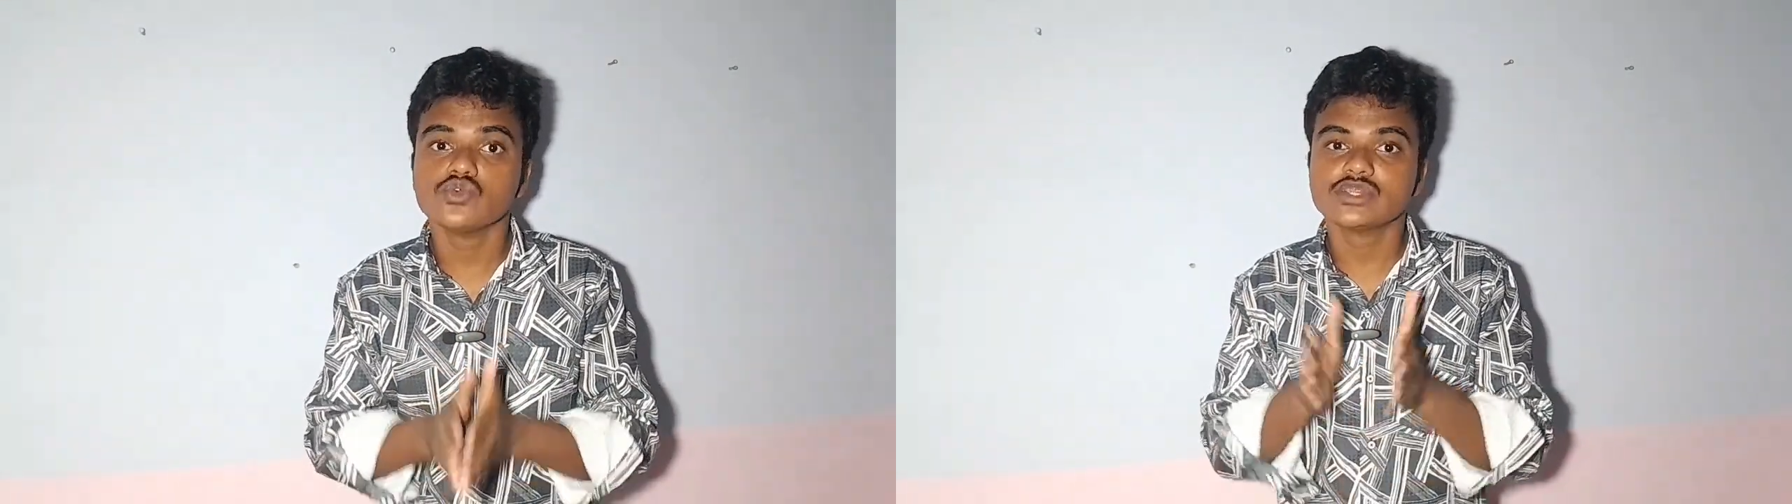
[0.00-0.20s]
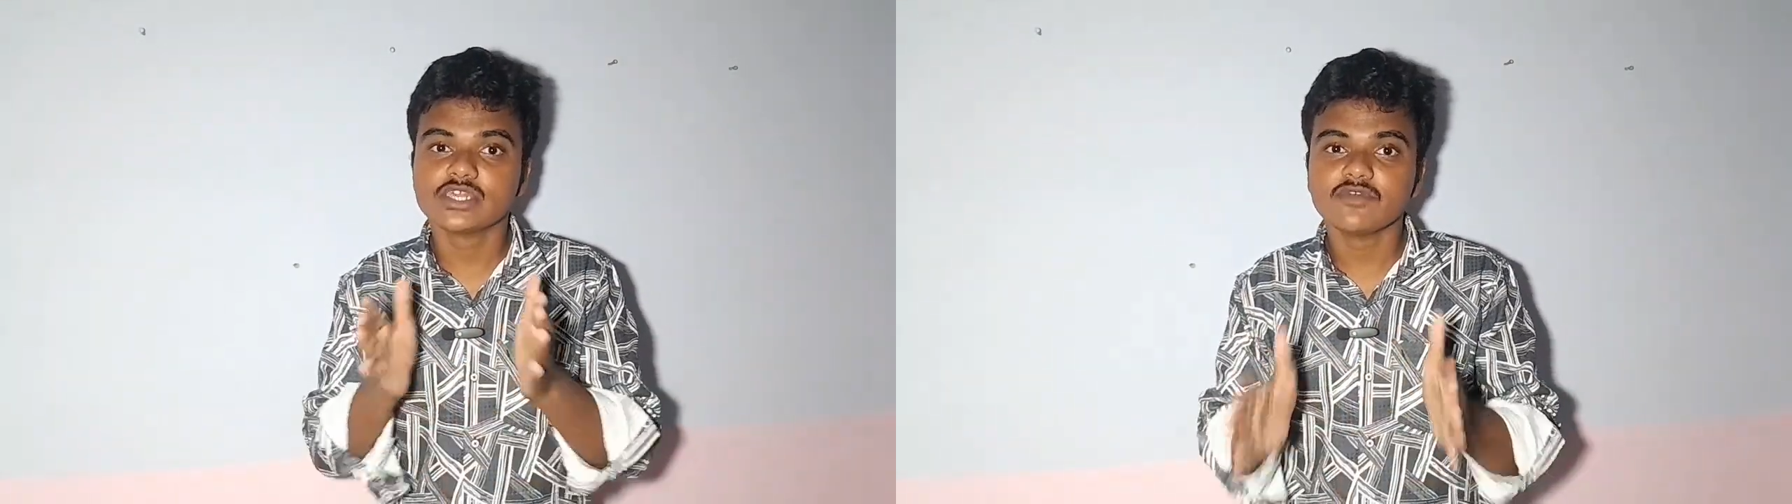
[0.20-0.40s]

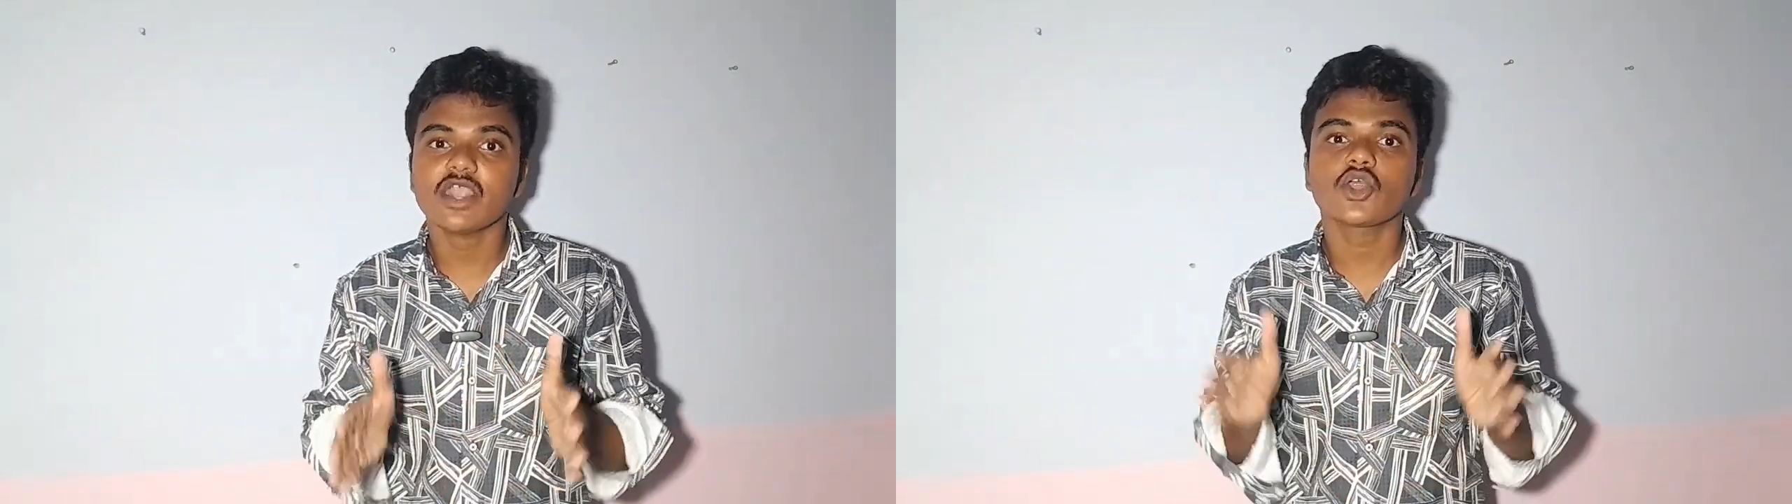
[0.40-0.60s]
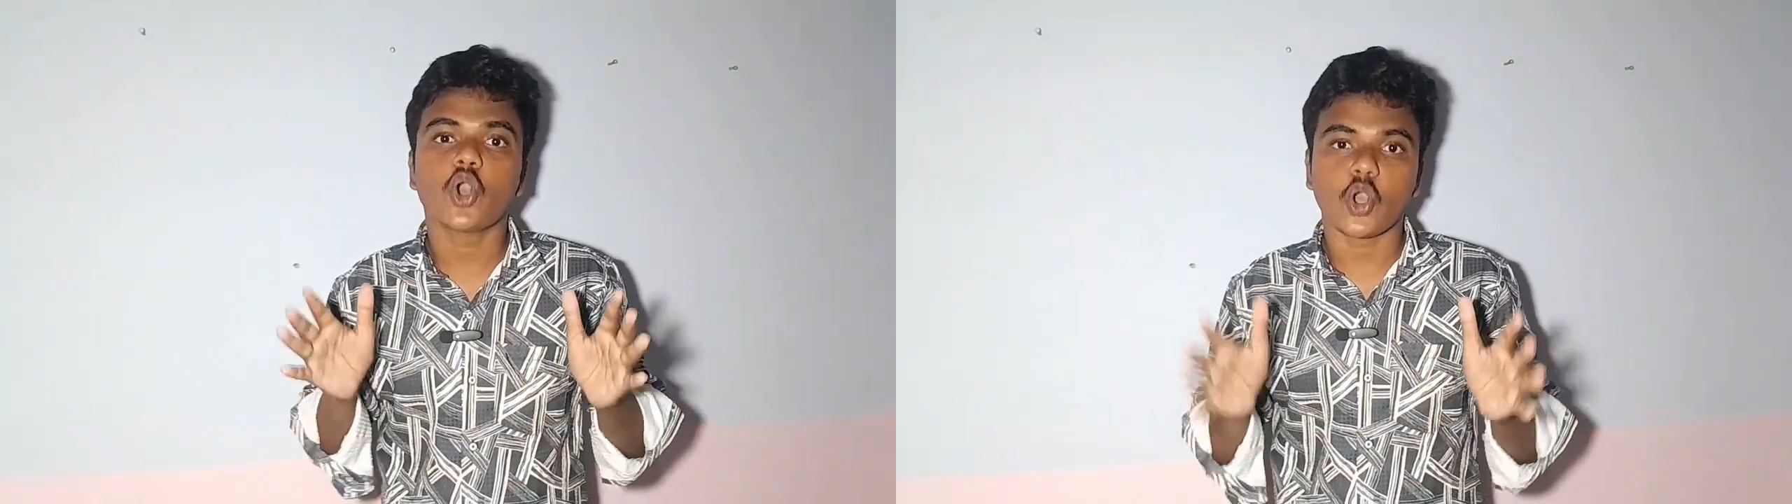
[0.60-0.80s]

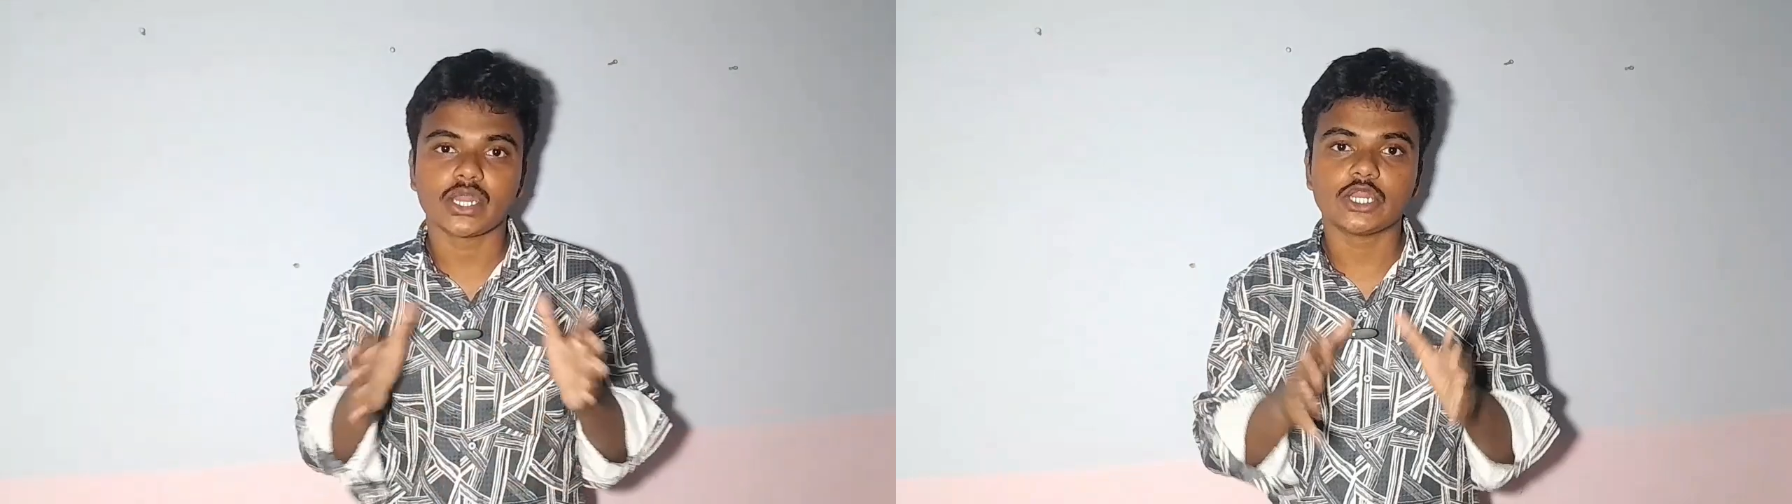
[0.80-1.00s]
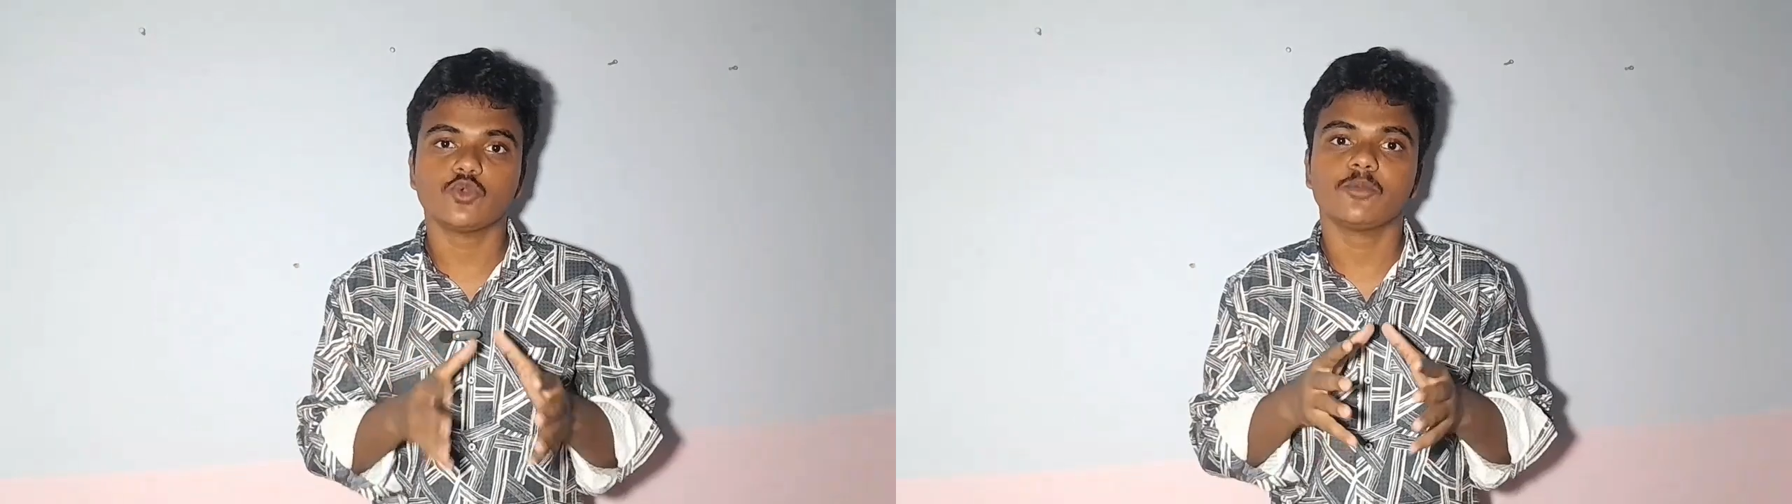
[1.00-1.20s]
severe
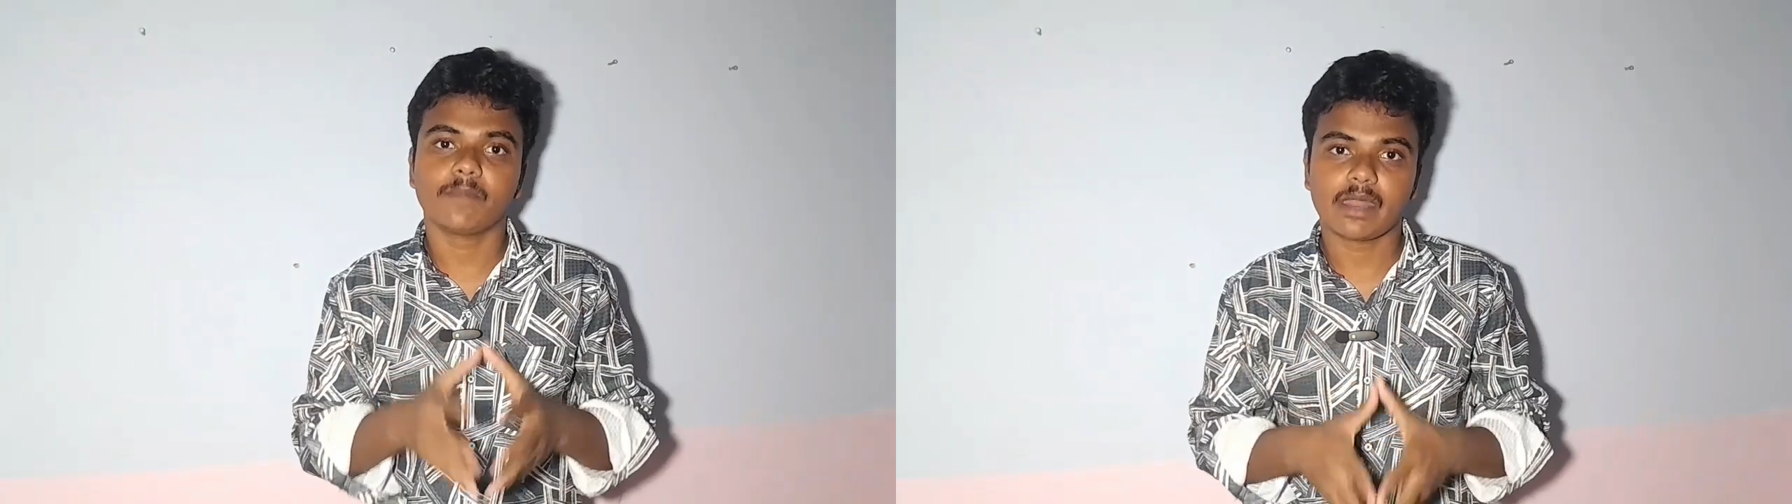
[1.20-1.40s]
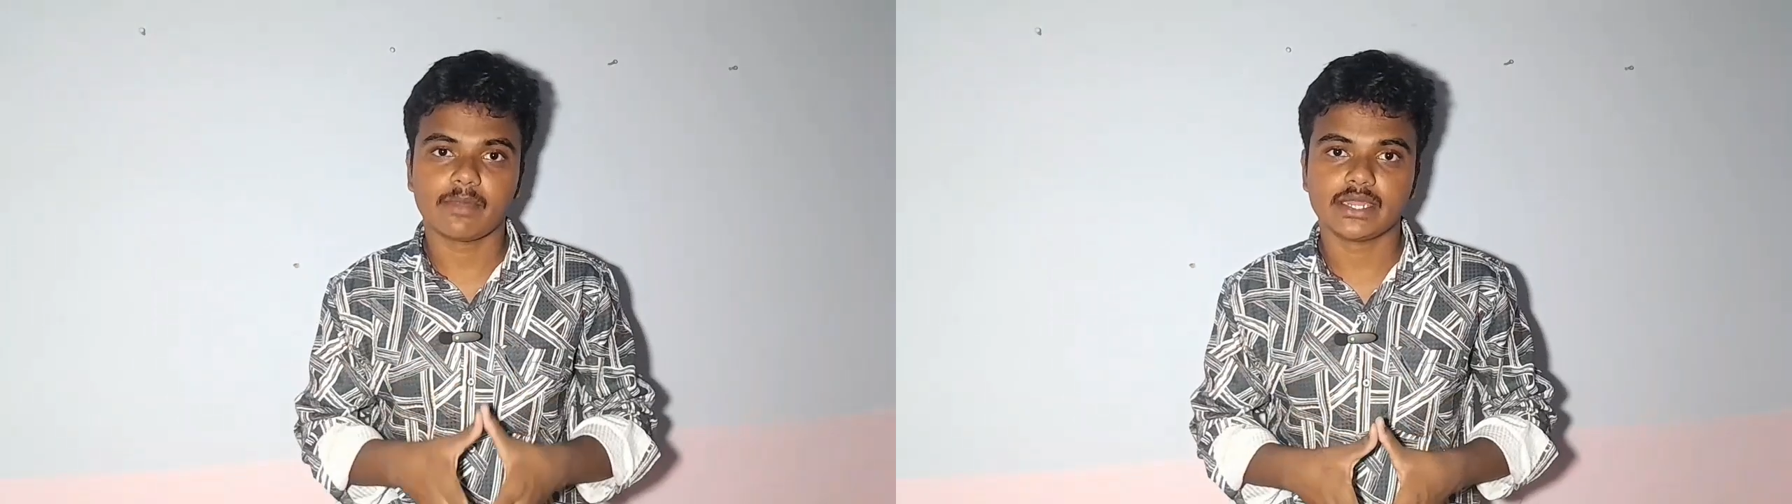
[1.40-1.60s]
cognitive
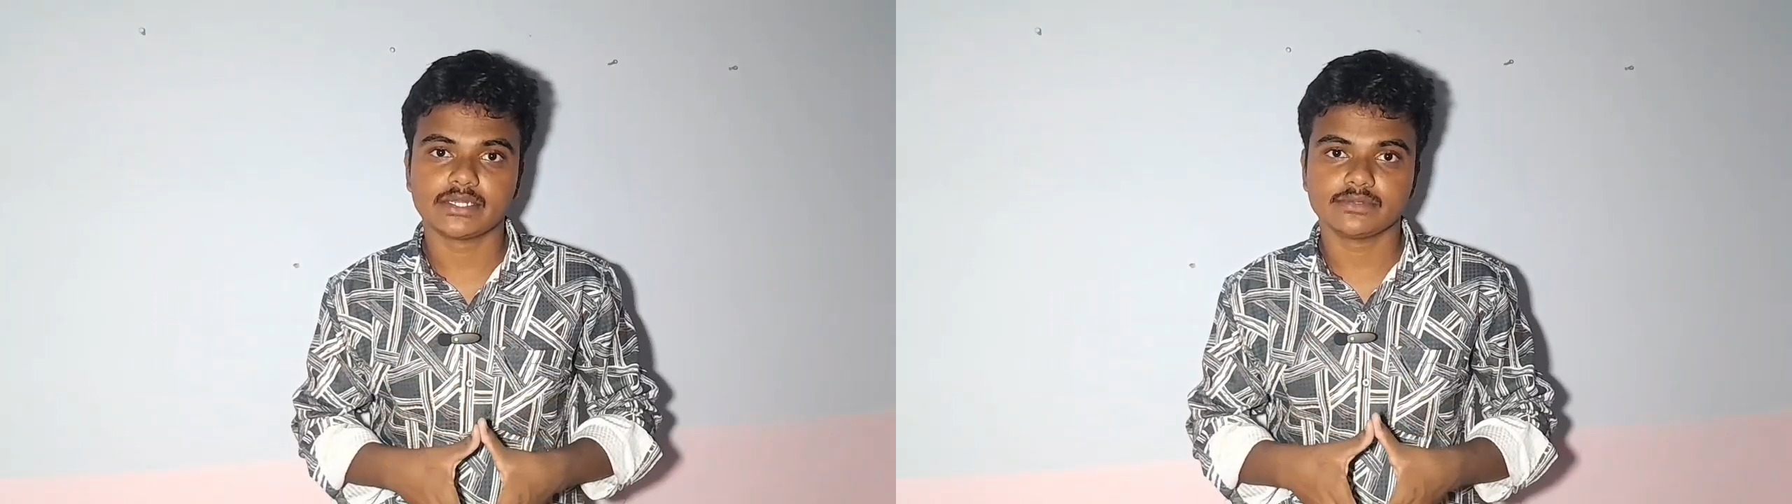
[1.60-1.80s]
impairment.